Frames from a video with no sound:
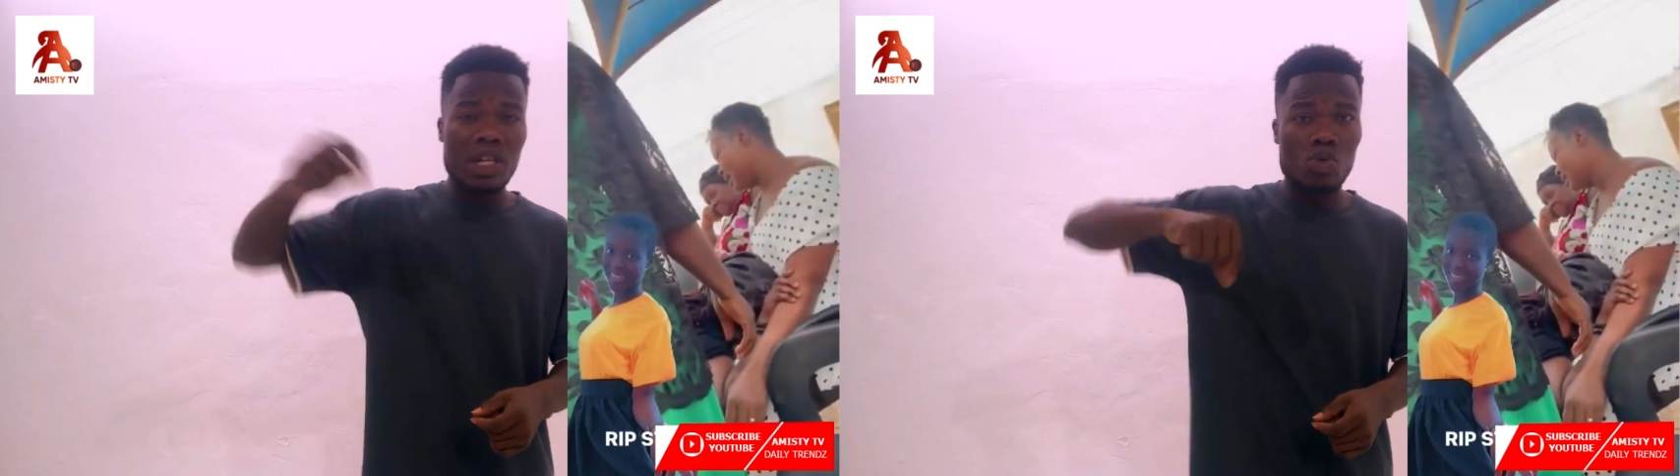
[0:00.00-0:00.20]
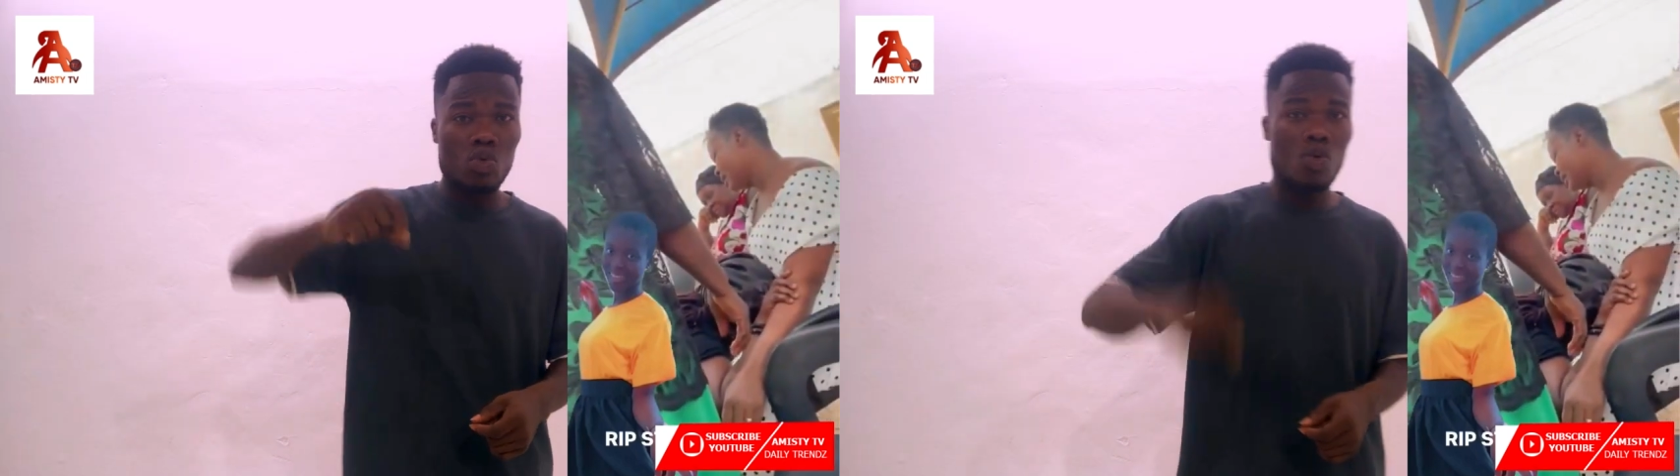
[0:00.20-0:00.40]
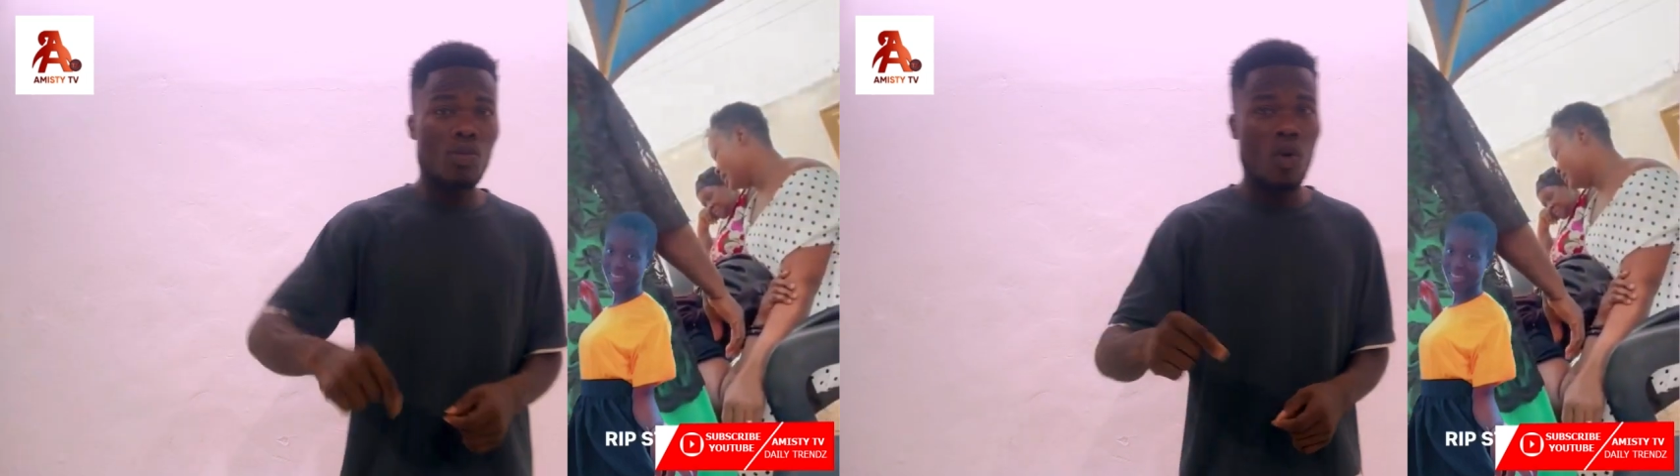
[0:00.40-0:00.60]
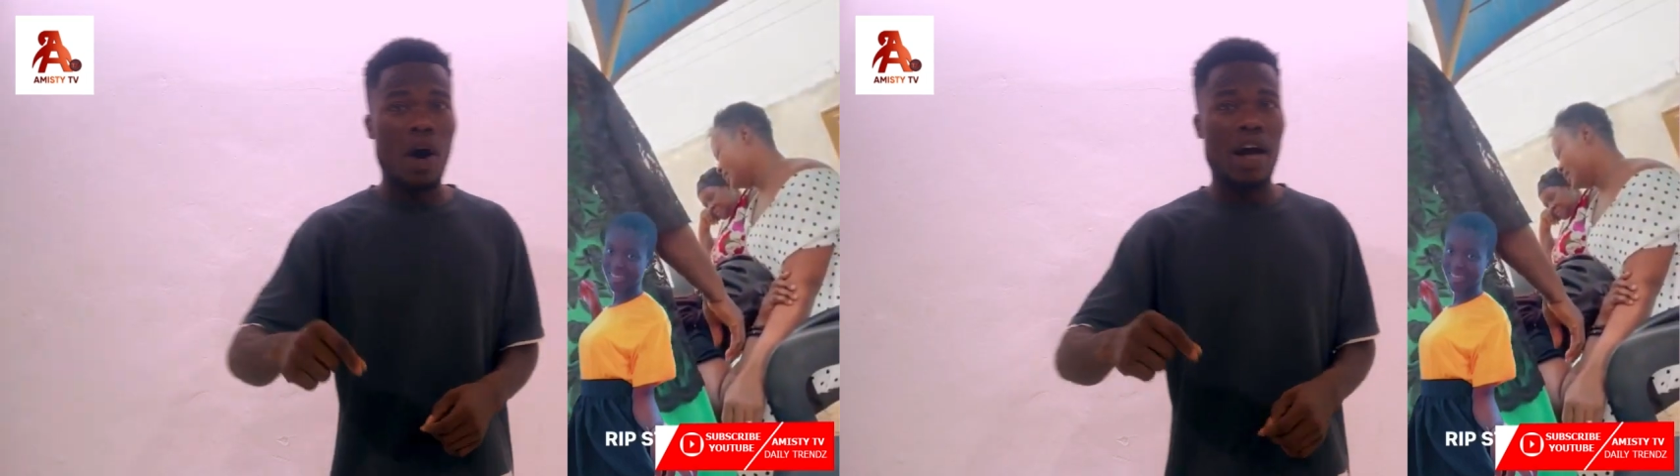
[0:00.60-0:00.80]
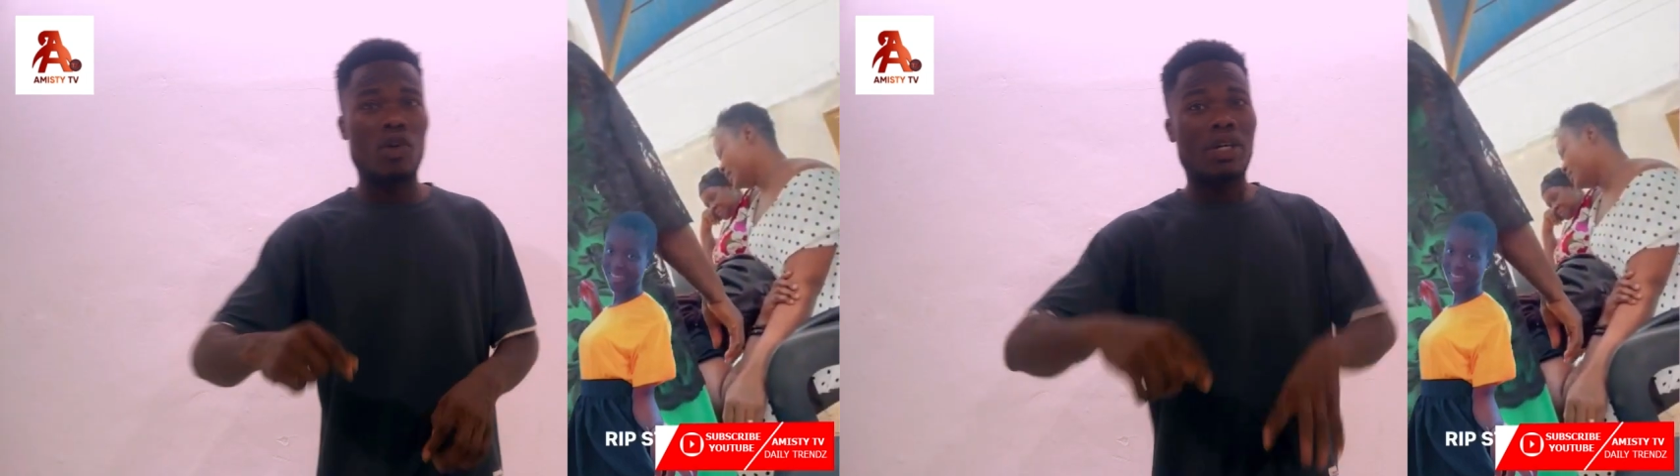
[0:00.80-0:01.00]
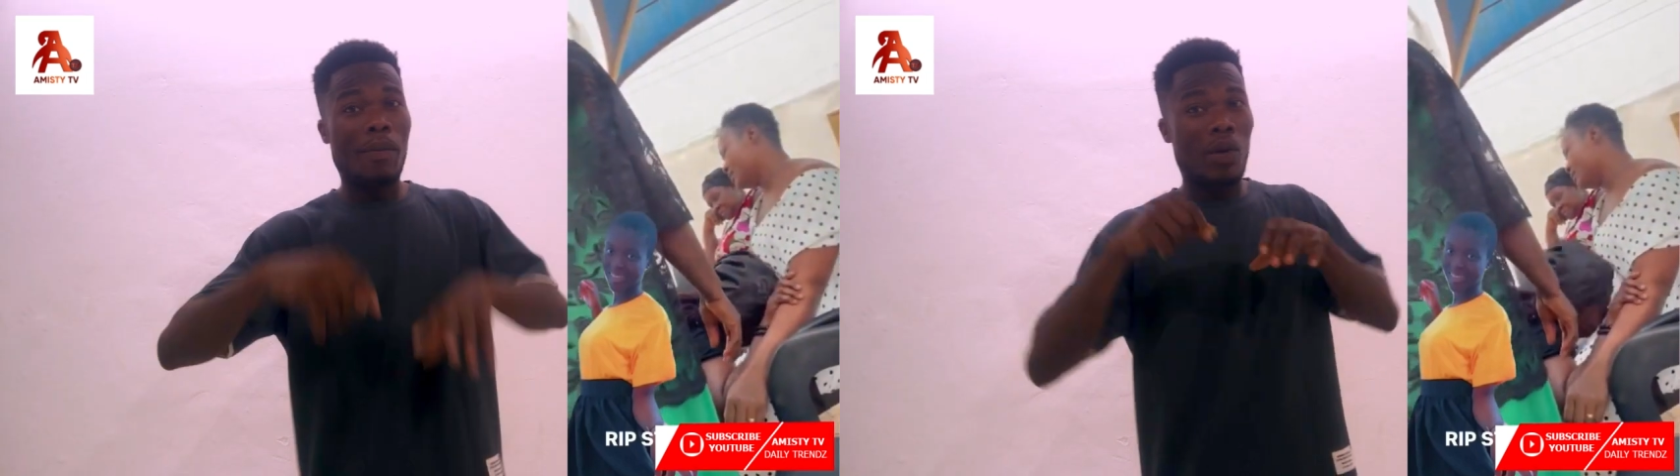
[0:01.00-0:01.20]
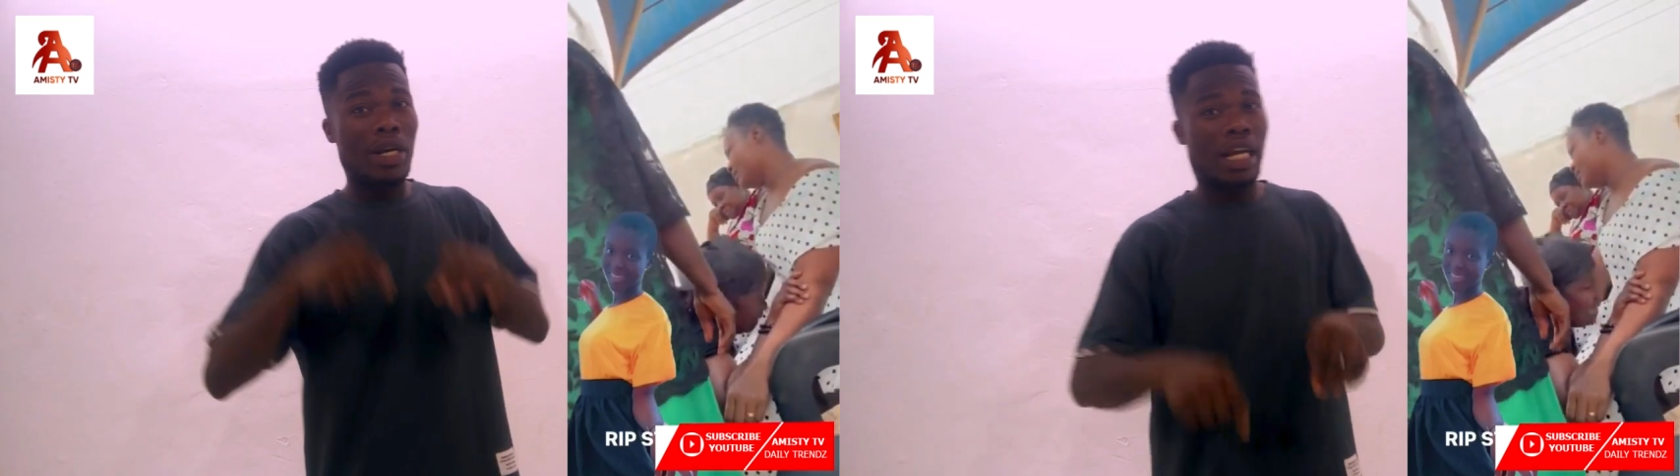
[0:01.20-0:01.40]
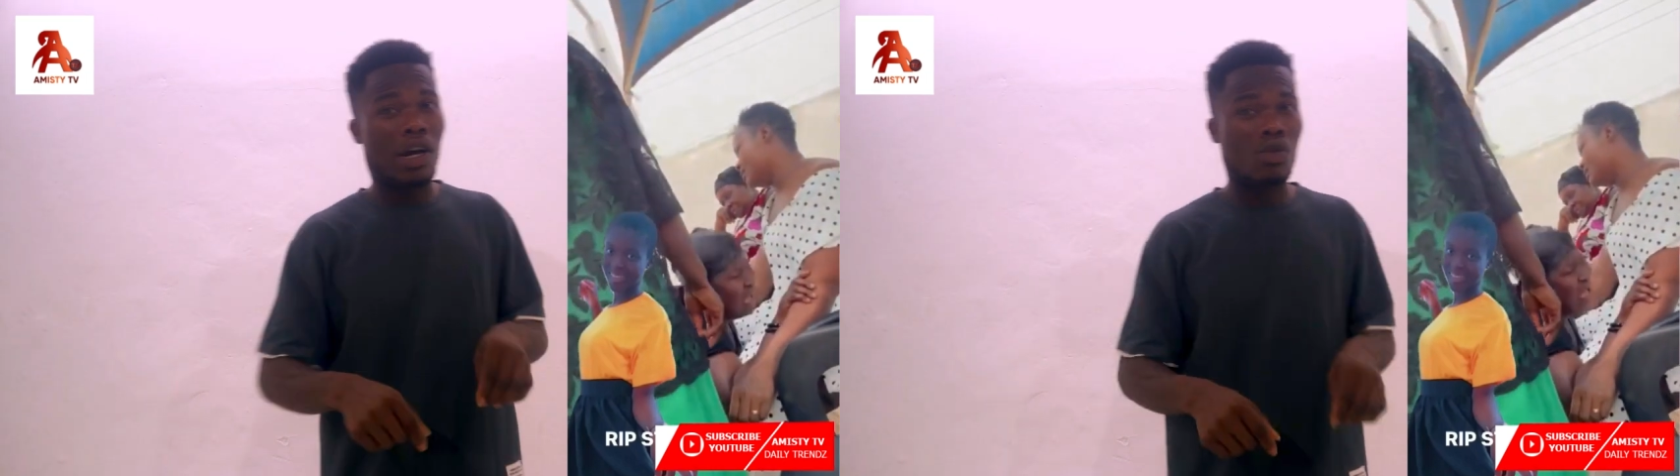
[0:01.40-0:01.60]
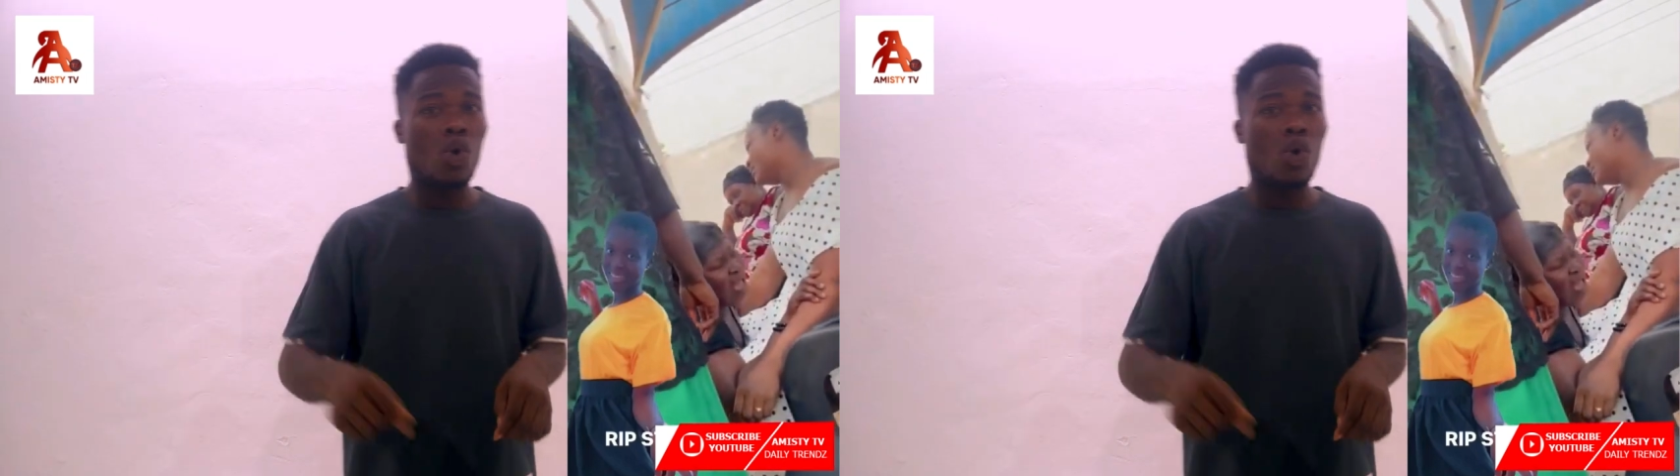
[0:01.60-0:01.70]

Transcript: that school no, or that body house.